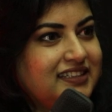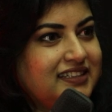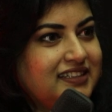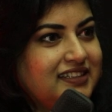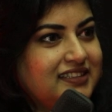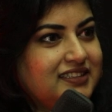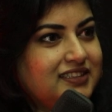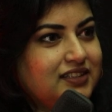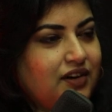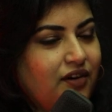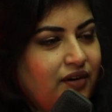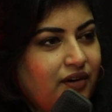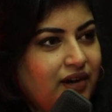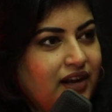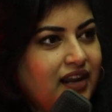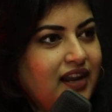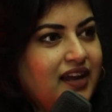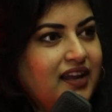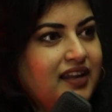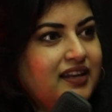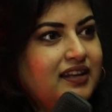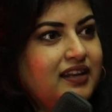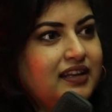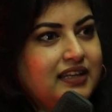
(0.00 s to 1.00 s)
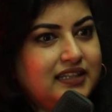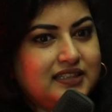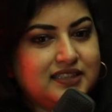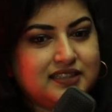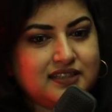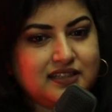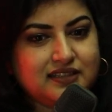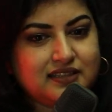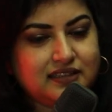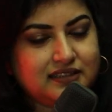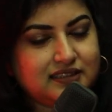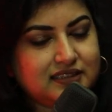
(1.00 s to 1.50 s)
it's online it's
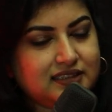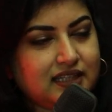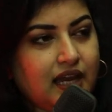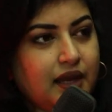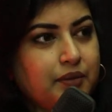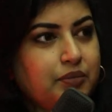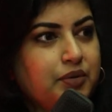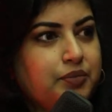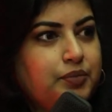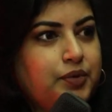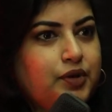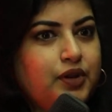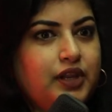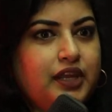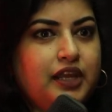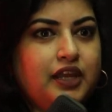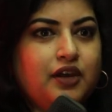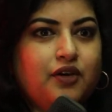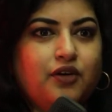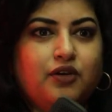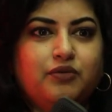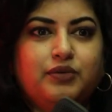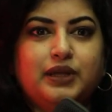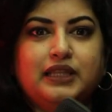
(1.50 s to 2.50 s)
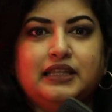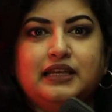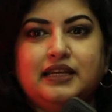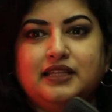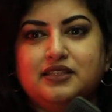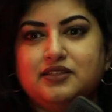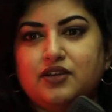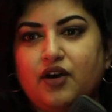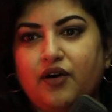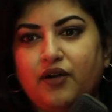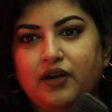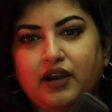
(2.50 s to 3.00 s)
it's cyberbullying or whether it's
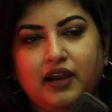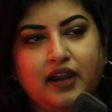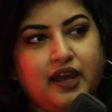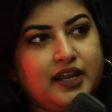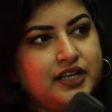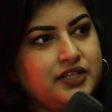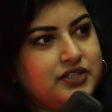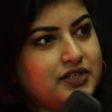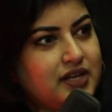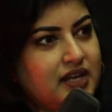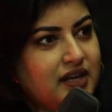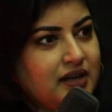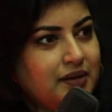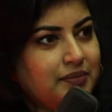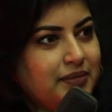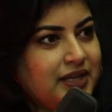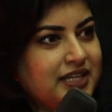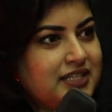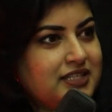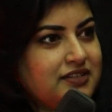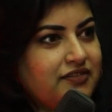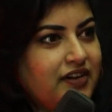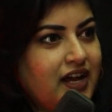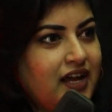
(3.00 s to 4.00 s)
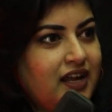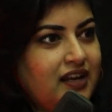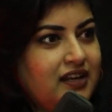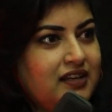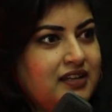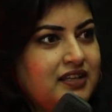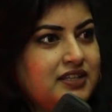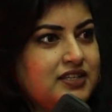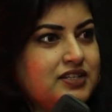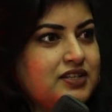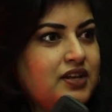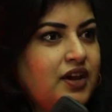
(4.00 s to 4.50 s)
online gender based
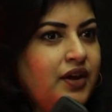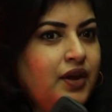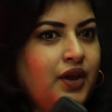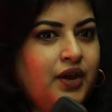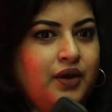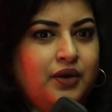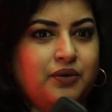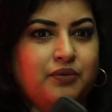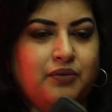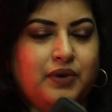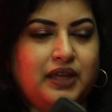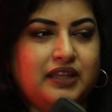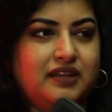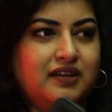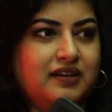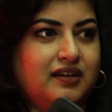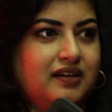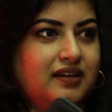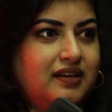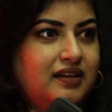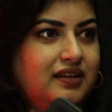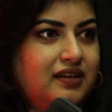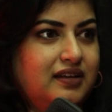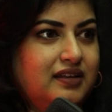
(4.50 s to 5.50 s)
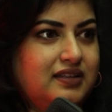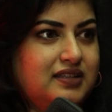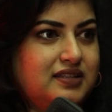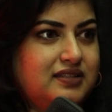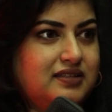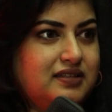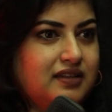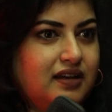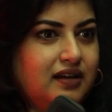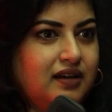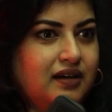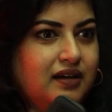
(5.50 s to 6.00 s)
violence whether it's
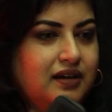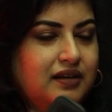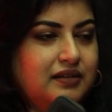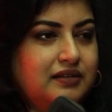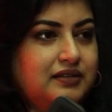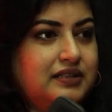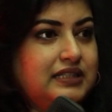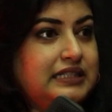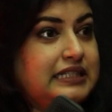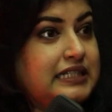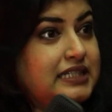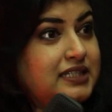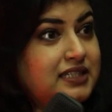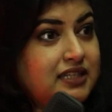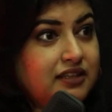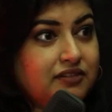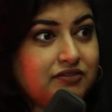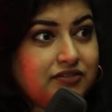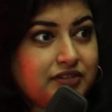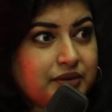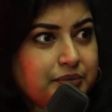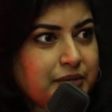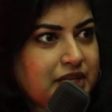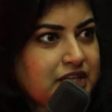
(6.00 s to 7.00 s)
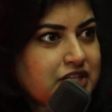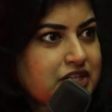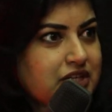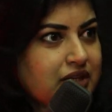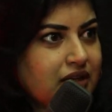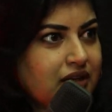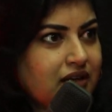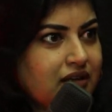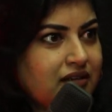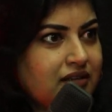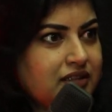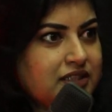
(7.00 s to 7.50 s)
uh,
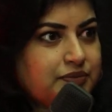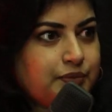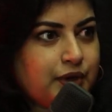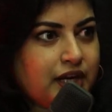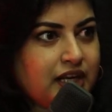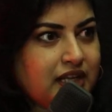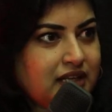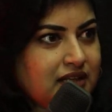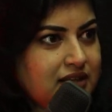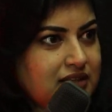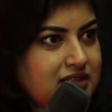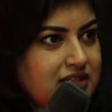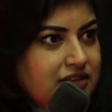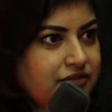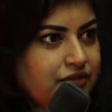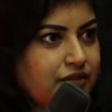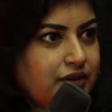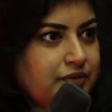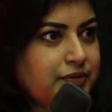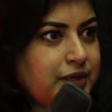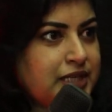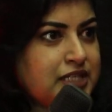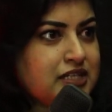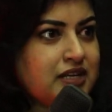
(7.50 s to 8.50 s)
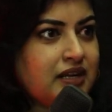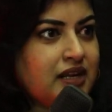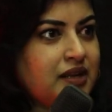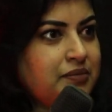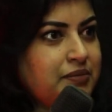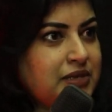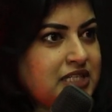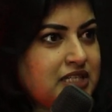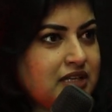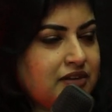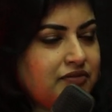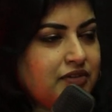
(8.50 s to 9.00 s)
disinformation spreading disinformation and
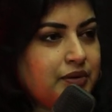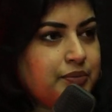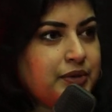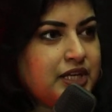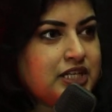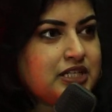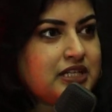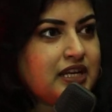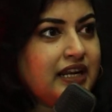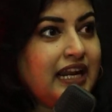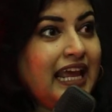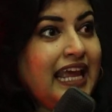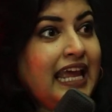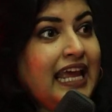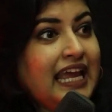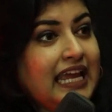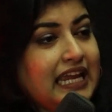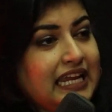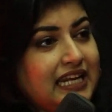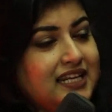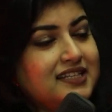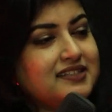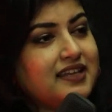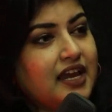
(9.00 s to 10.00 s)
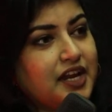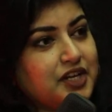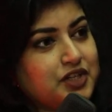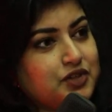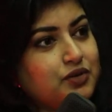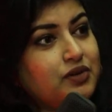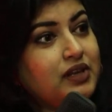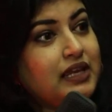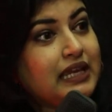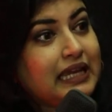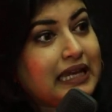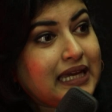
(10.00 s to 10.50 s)
misinformation it is
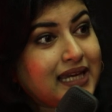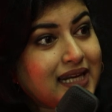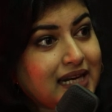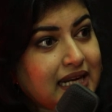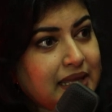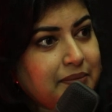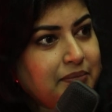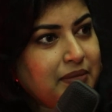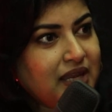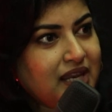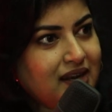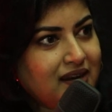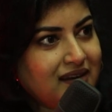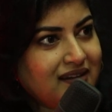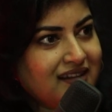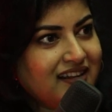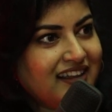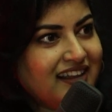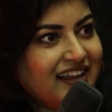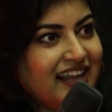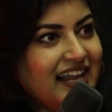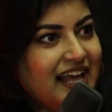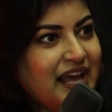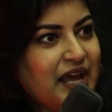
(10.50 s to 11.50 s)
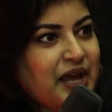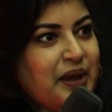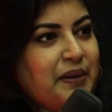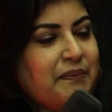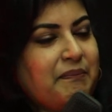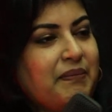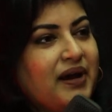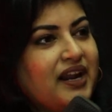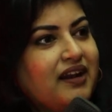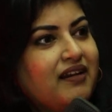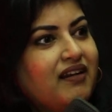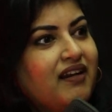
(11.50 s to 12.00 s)
actually criminal
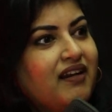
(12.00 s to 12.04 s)
but